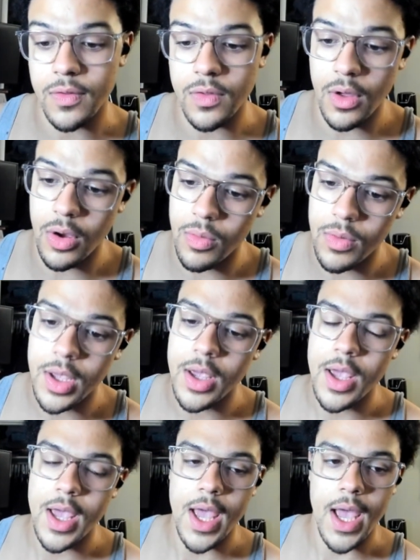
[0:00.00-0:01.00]
So
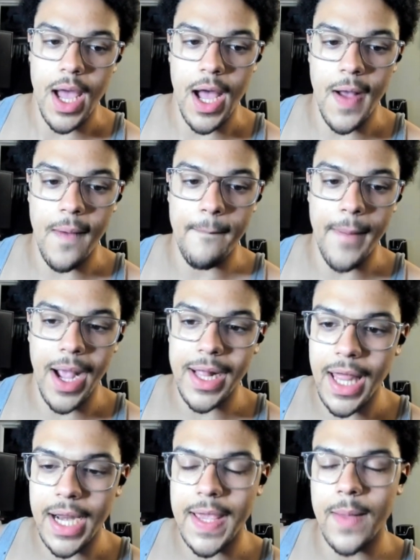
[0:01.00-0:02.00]
um, i
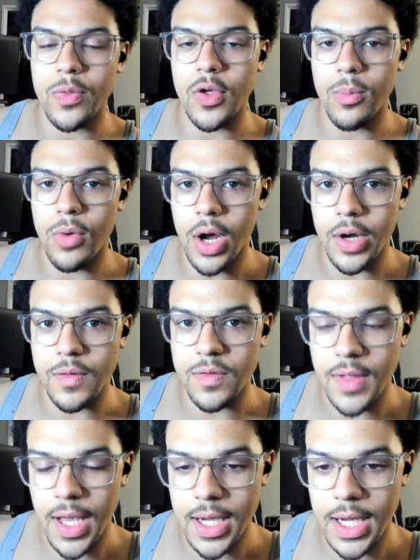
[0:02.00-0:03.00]
glad I came to a more
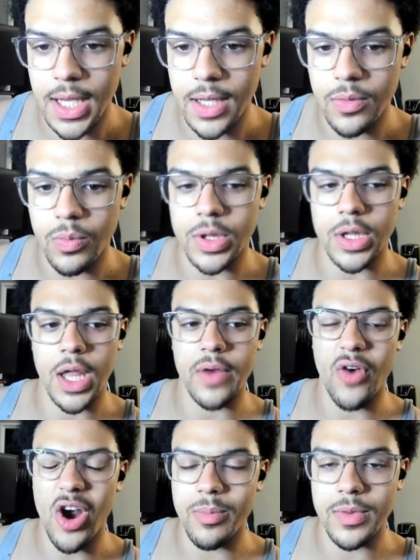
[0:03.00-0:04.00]
understanding with a lot
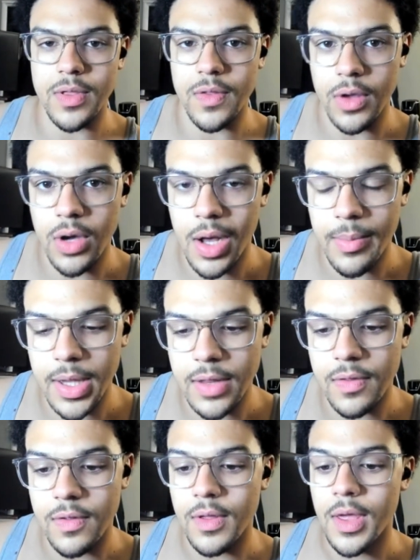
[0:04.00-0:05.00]
of armins in the
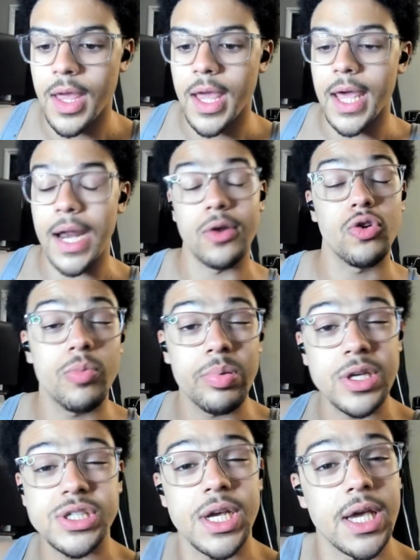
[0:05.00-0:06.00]
comments. And I do
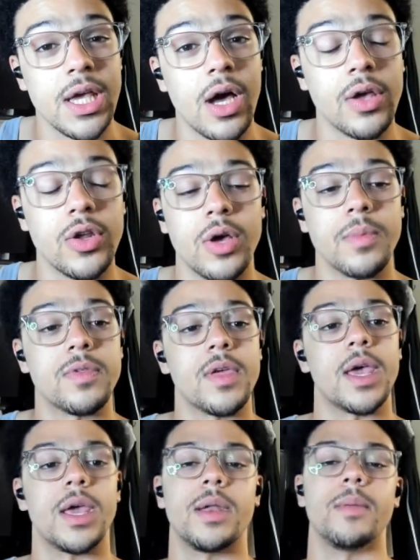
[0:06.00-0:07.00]
appreciate y'all. You know what I'm
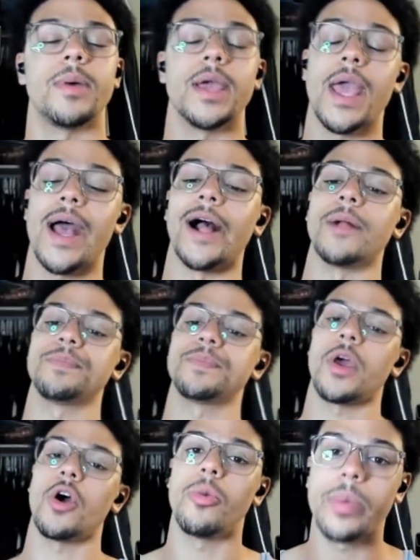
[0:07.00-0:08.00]
saying? But yeah,
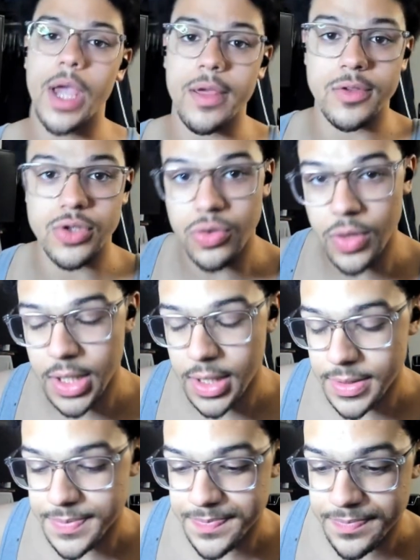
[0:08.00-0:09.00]
I hope you guys enjoyed.
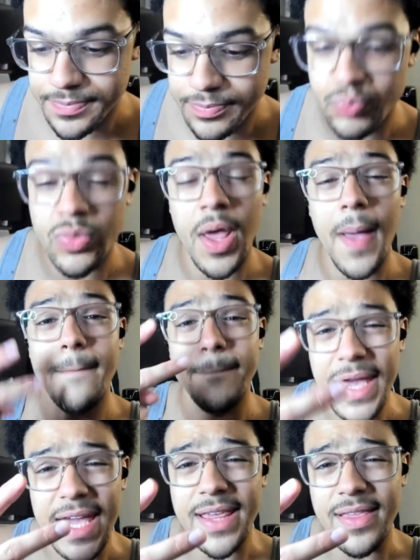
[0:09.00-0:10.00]

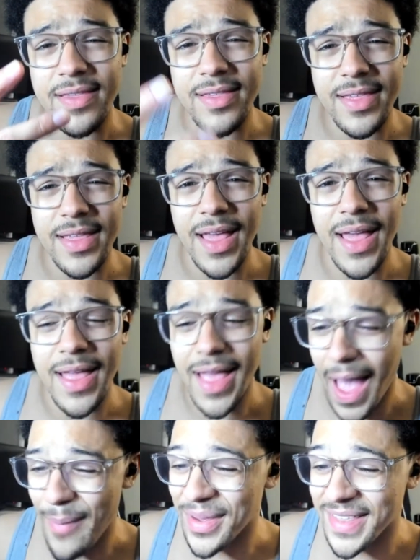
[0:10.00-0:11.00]
Peace.
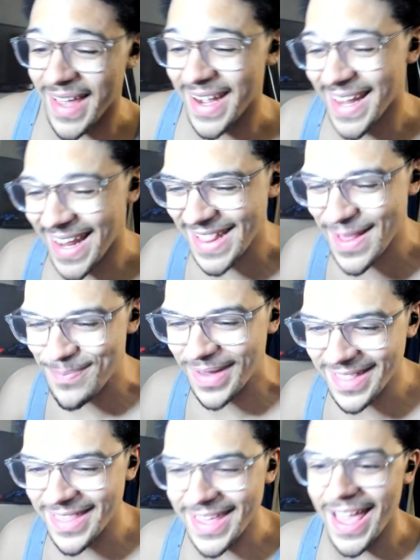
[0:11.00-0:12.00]
I'm excited to get to
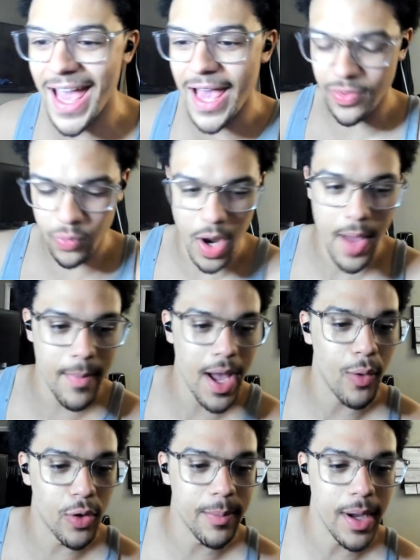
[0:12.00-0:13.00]
BTS. Why am I
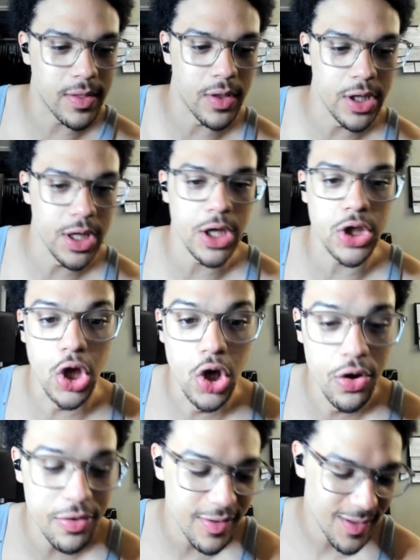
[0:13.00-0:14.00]
holding my titty like
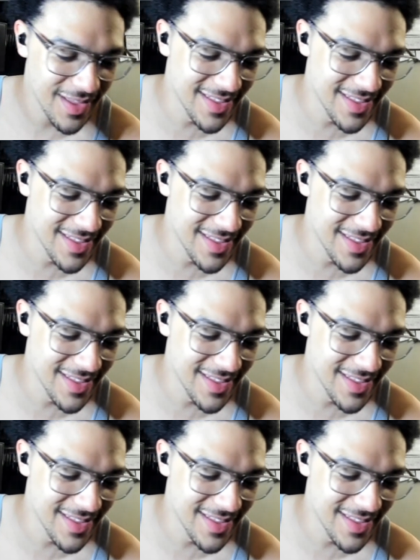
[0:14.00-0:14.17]
this?